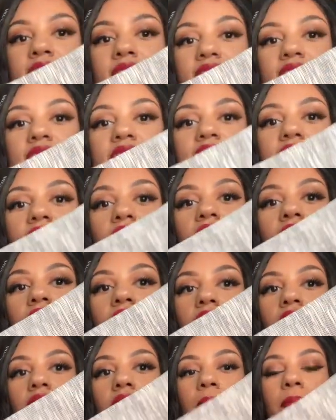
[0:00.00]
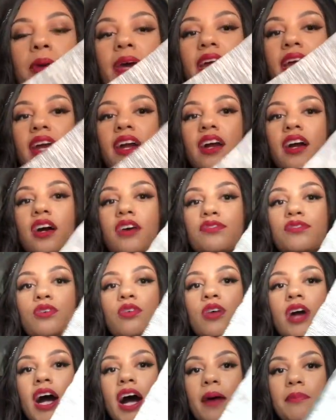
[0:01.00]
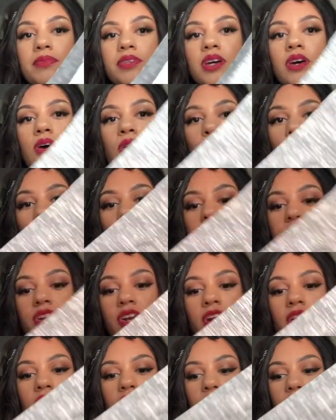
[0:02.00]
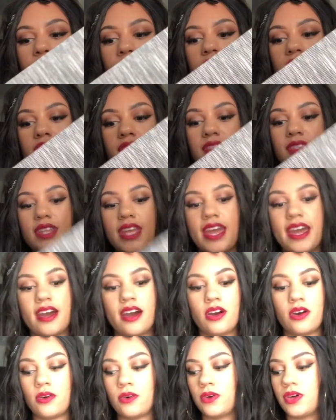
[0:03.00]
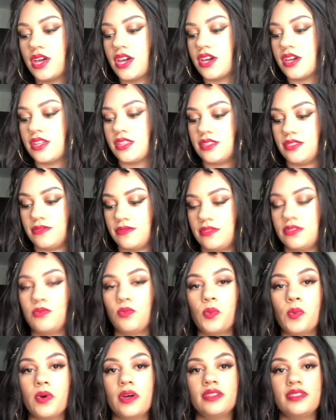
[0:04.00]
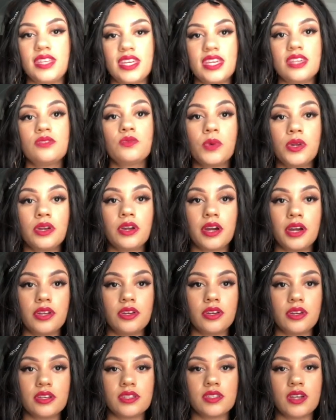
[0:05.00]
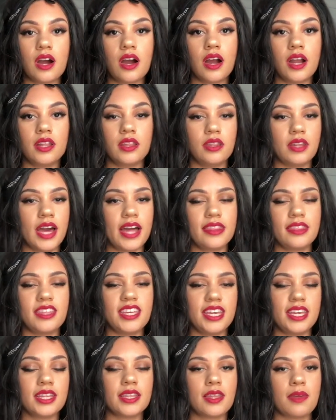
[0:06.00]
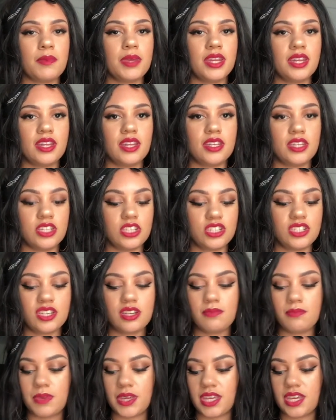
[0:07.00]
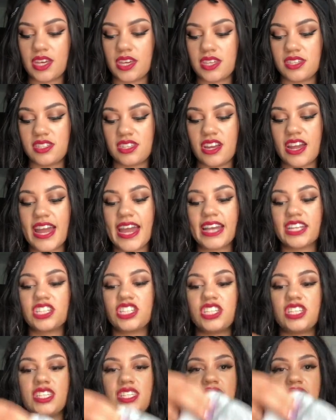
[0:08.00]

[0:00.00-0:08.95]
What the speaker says: These are a pair of cropped Wonder Unders. Now, these Wonder Unders are, I think, limited edition, because they're actually